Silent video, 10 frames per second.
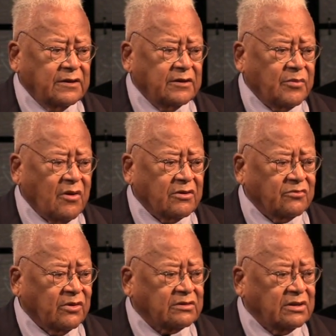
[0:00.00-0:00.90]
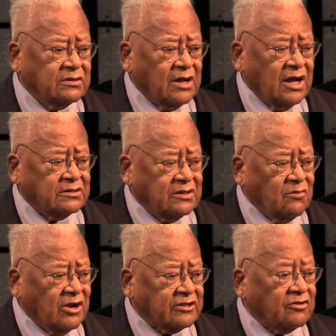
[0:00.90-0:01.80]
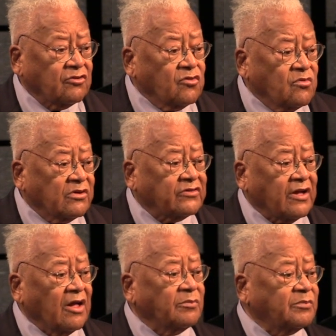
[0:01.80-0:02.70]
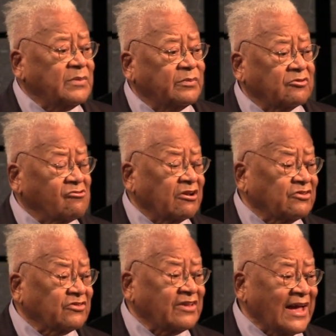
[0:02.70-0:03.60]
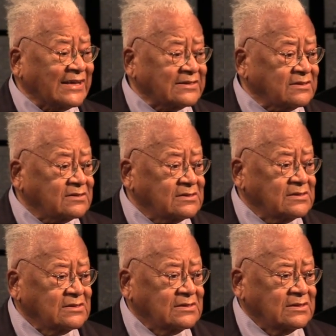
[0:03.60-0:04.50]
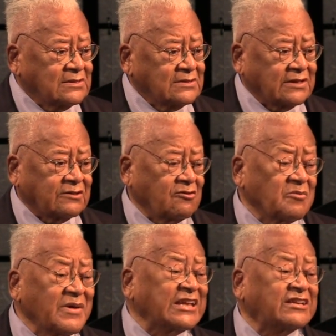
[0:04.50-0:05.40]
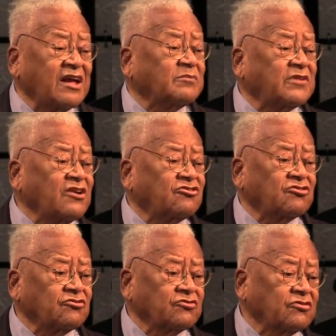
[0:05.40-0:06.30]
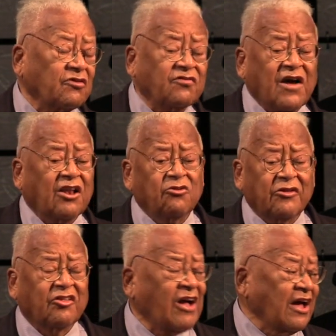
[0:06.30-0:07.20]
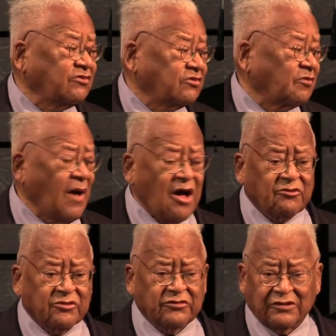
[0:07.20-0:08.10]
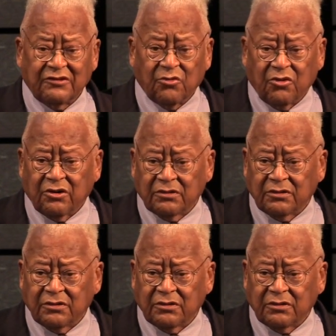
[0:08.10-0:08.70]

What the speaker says: And part of what Gandhi wanted to do was to help people to understand that there are many temptations to follow other kinds of powers in the world.